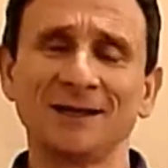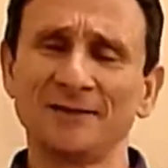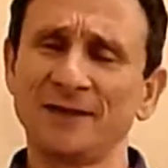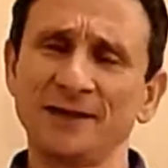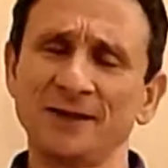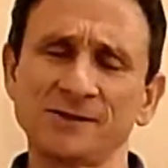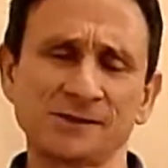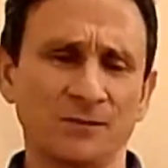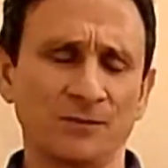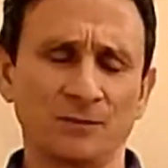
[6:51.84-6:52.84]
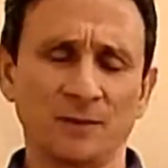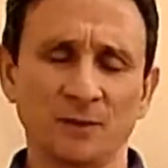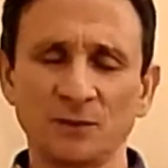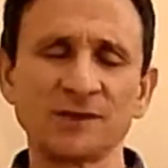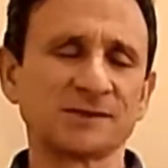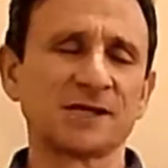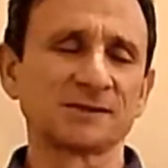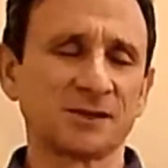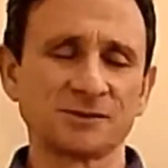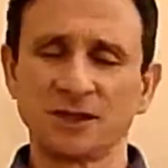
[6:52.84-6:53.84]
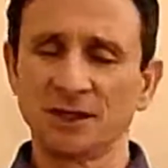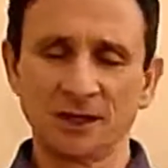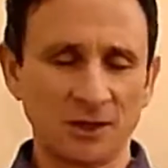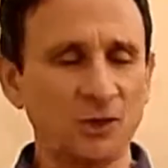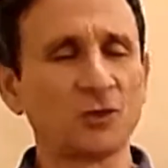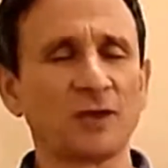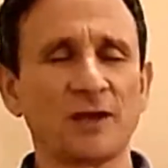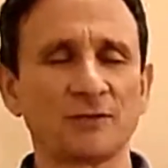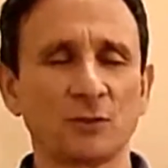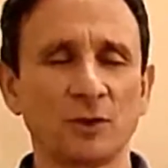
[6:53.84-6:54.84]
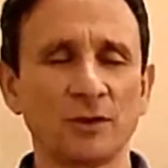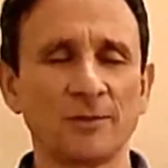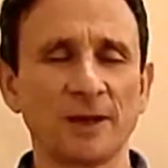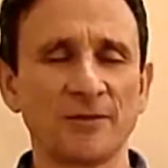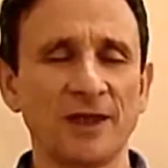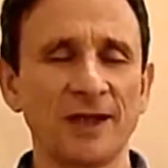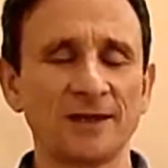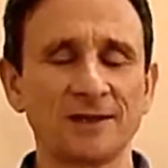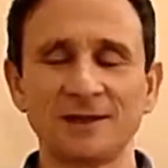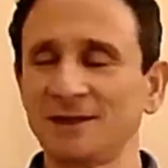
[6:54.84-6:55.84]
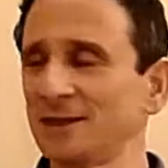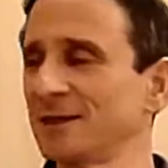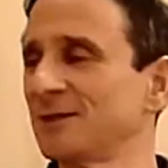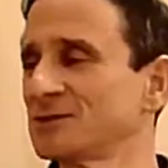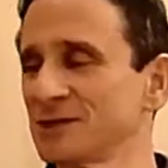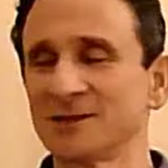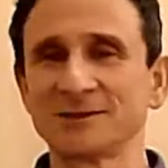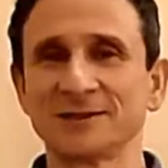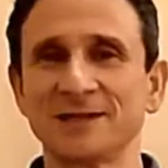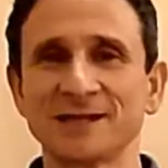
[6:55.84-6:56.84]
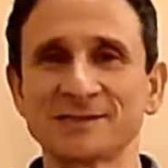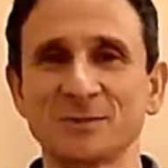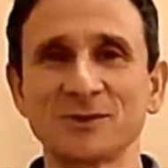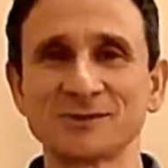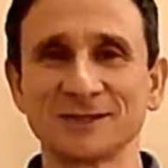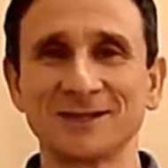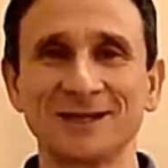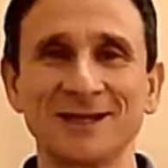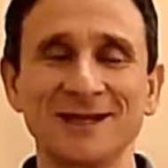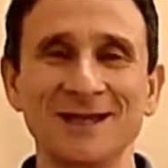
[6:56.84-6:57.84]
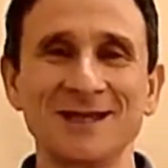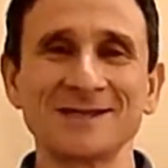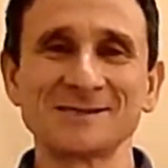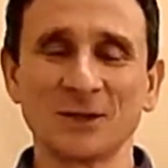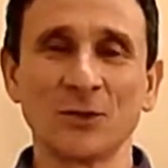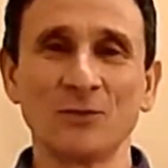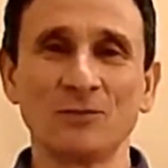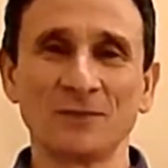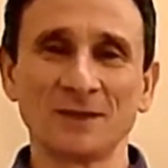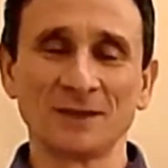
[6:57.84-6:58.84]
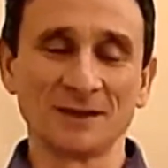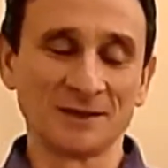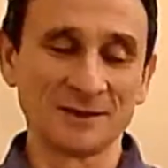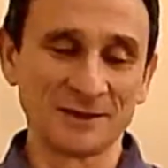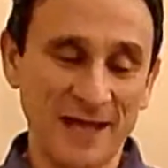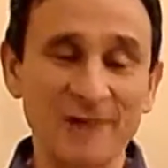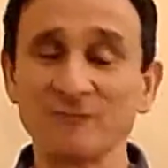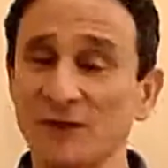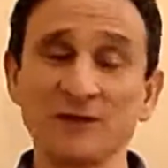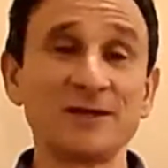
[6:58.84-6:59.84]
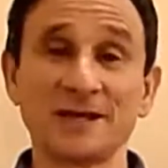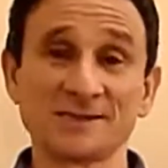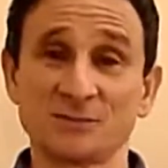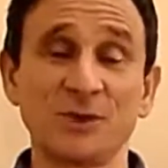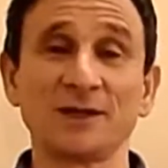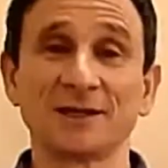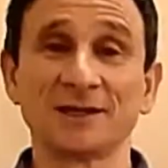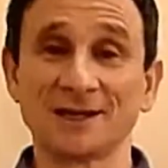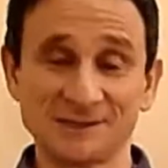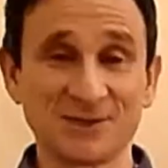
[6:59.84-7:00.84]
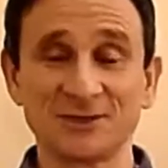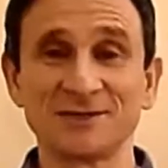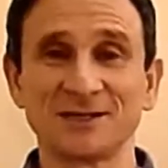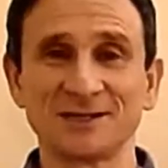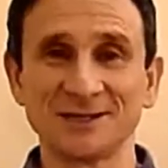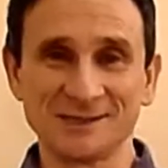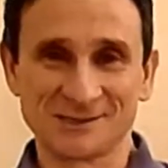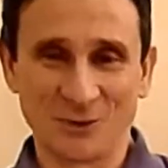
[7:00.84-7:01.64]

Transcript: And then he goes, with his eyes closed, you don't have to worry about that, and goes on to the next person. So that very next weekend, I started taking his